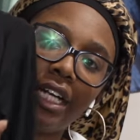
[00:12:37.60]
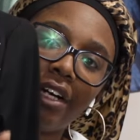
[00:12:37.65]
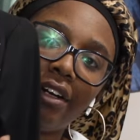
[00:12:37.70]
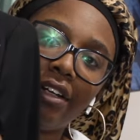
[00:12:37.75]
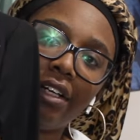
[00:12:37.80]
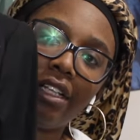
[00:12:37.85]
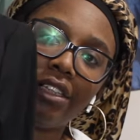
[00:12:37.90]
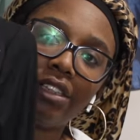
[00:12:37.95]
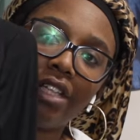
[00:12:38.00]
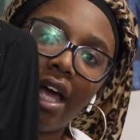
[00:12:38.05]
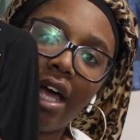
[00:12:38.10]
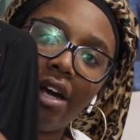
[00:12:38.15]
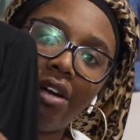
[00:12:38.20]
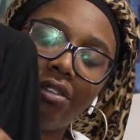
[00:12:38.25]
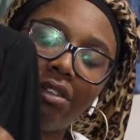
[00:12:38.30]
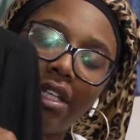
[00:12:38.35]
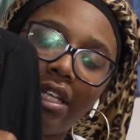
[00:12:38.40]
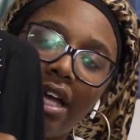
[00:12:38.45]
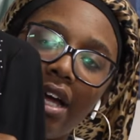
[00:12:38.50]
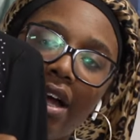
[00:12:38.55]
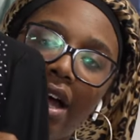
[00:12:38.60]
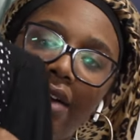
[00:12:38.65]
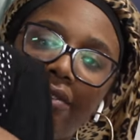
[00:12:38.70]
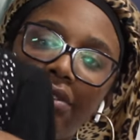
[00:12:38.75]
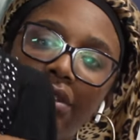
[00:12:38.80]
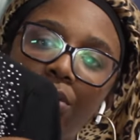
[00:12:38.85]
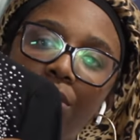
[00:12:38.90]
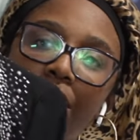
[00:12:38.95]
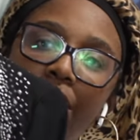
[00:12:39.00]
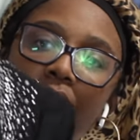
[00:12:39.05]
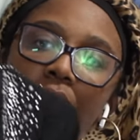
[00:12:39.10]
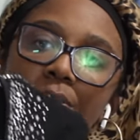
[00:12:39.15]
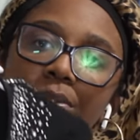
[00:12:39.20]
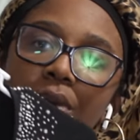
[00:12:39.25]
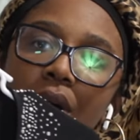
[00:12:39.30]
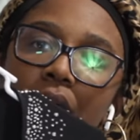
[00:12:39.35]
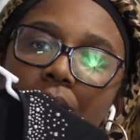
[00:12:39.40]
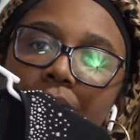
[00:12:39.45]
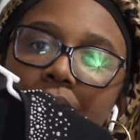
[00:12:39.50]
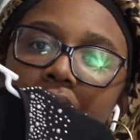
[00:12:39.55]
area so i don't think i'll have to wear a
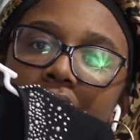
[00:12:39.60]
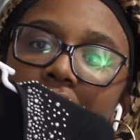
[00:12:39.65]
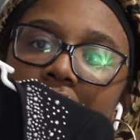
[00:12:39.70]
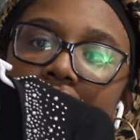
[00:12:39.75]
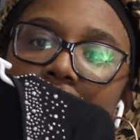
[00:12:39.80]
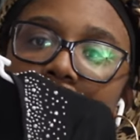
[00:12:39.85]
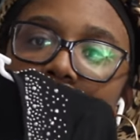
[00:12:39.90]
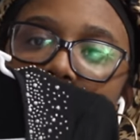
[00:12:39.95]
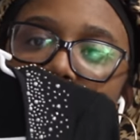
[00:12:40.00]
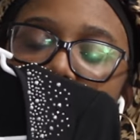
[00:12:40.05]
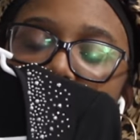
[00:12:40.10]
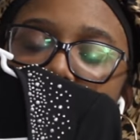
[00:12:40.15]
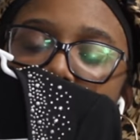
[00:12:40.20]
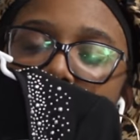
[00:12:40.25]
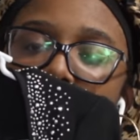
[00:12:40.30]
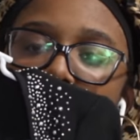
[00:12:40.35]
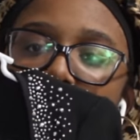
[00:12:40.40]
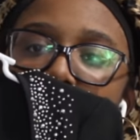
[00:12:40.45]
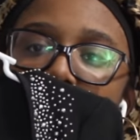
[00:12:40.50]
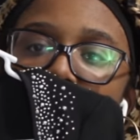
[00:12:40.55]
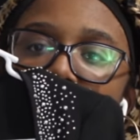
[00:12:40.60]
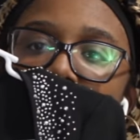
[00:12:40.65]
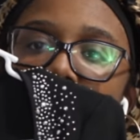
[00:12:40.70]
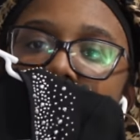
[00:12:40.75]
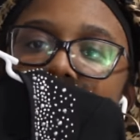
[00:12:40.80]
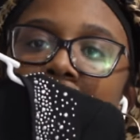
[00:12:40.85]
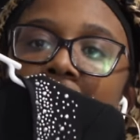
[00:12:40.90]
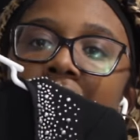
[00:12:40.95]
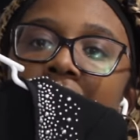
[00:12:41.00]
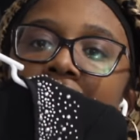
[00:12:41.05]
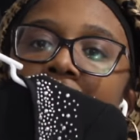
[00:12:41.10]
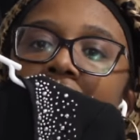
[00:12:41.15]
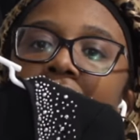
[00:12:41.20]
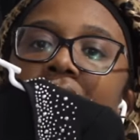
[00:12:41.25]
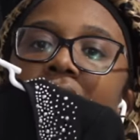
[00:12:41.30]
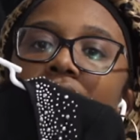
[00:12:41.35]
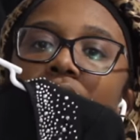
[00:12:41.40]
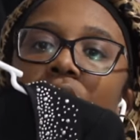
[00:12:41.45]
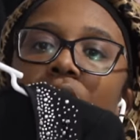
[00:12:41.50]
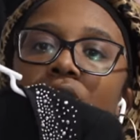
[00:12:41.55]
bra with this simply because
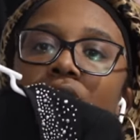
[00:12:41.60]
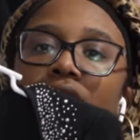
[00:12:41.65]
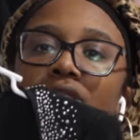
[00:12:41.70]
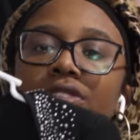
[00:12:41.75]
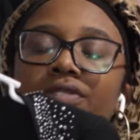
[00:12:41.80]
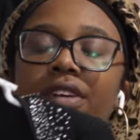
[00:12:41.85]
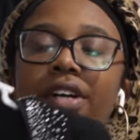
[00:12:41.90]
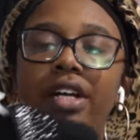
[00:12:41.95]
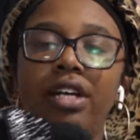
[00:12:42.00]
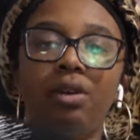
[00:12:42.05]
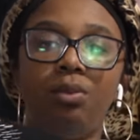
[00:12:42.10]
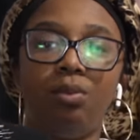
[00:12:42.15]
it holds very